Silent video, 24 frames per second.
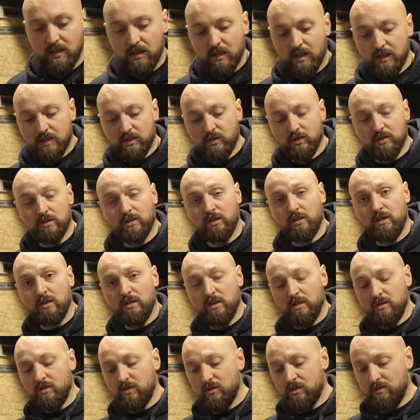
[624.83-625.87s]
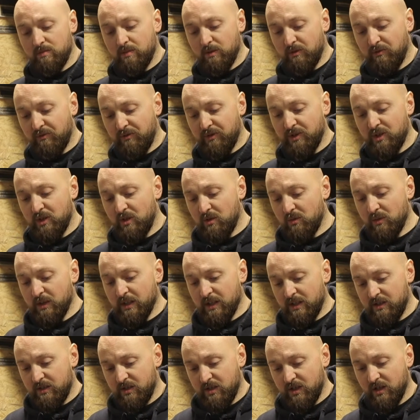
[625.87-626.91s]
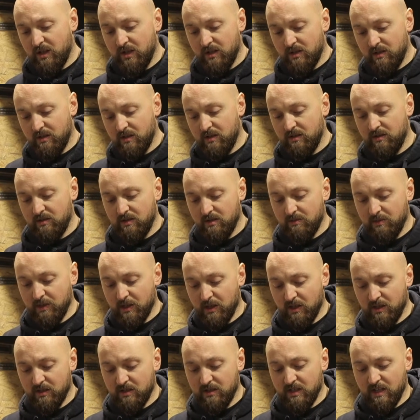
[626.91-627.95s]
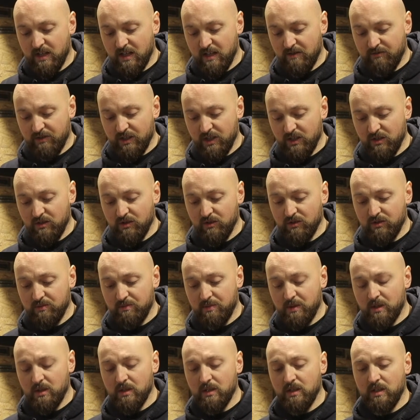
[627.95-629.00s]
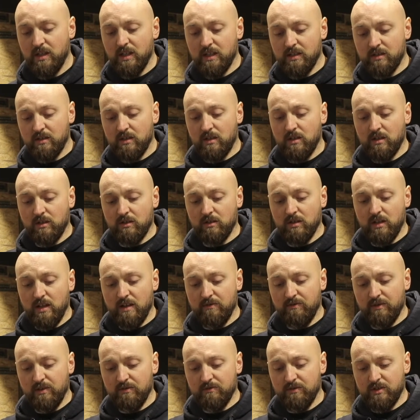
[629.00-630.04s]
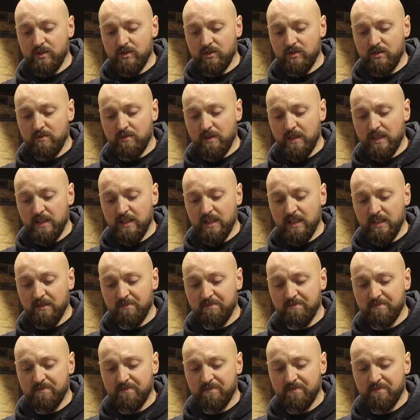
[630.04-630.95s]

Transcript: It's also got the adjustable foot, which, to be honest, I never use, but it's got a good level of adjustability.